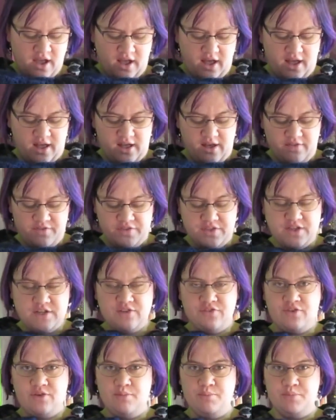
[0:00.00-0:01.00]
of the
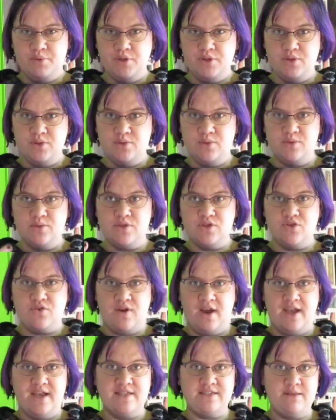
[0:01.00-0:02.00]
different blues,
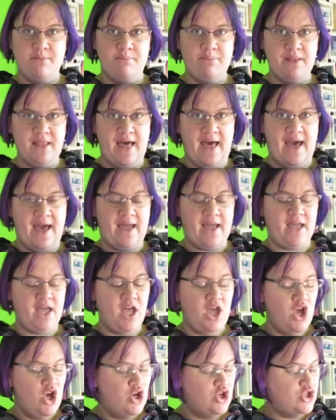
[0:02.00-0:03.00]
grays, and black.
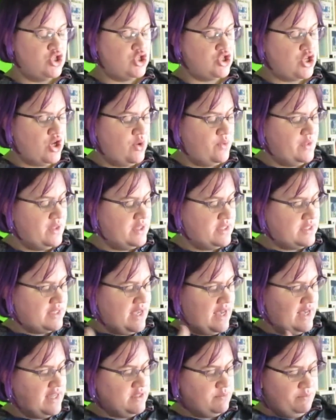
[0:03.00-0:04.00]
So this
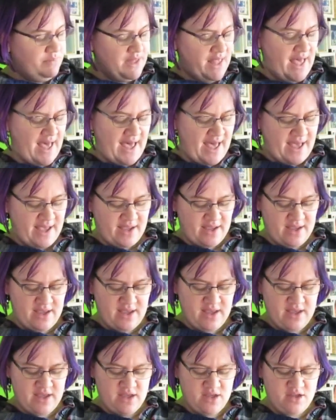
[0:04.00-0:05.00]
has
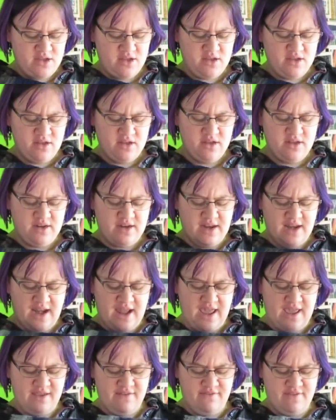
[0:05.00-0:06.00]
black,
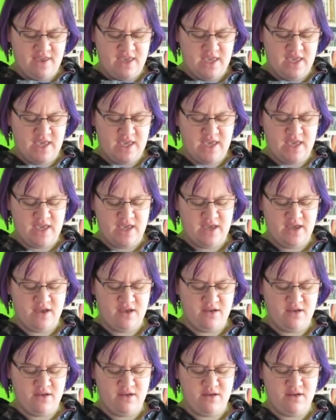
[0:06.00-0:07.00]
navy,
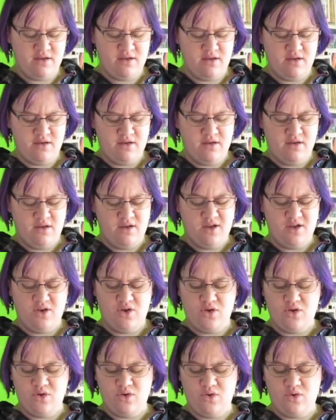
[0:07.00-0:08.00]

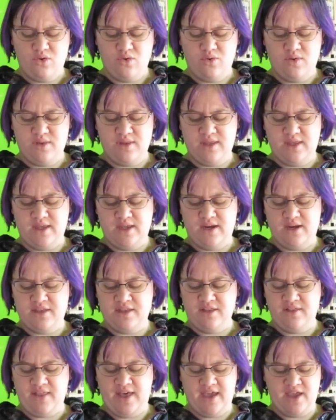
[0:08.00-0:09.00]
Oh, and then
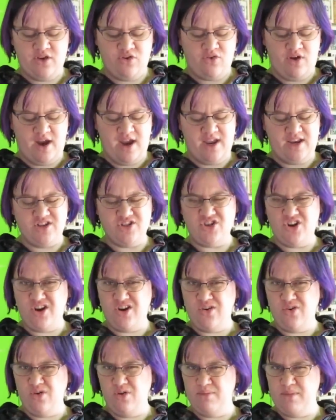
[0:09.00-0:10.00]
the light gray and
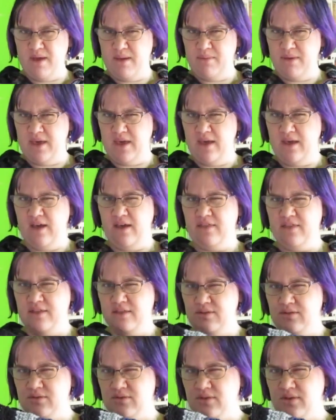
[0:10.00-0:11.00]
charcoal, maybe? I
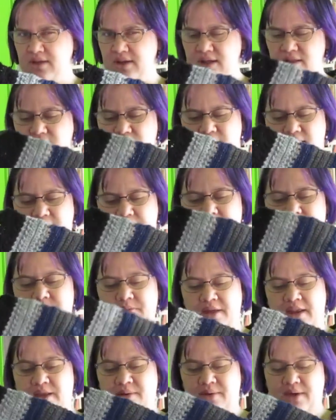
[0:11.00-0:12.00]
think those are the color names.
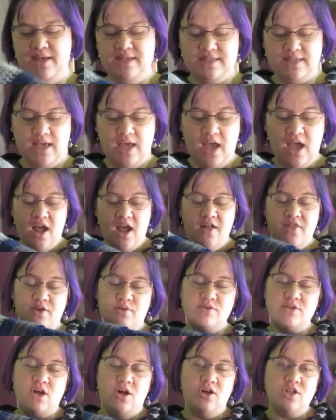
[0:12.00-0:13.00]
But anyways, there
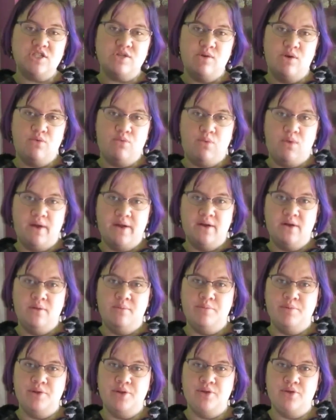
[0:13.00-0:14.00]
was also a
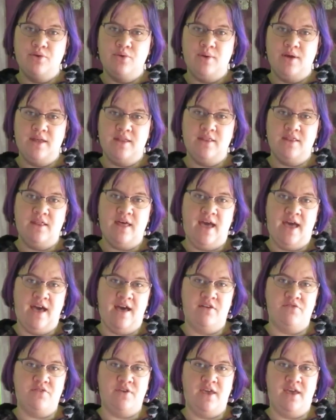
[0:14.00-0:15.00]
royal blue in the
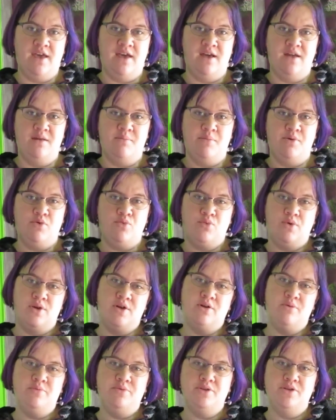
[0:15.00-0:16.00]
Afghan, but
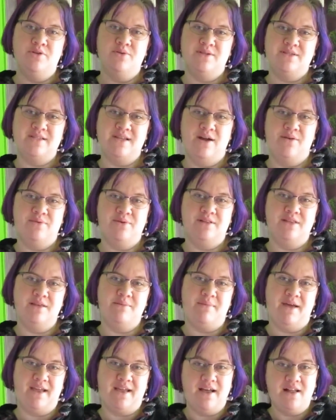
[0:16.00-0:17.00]
royal blue is not really
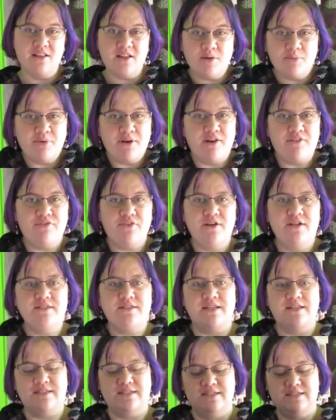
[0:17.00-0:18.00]
my color
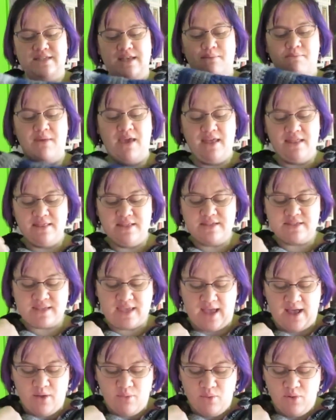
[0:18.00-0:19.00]
preference, and since I made this
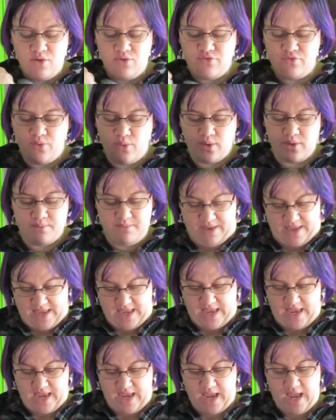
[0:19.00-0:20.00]
cowl for
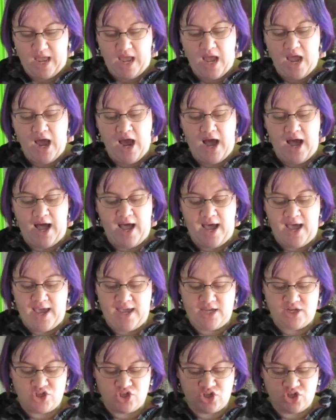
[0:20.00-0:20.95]
me, I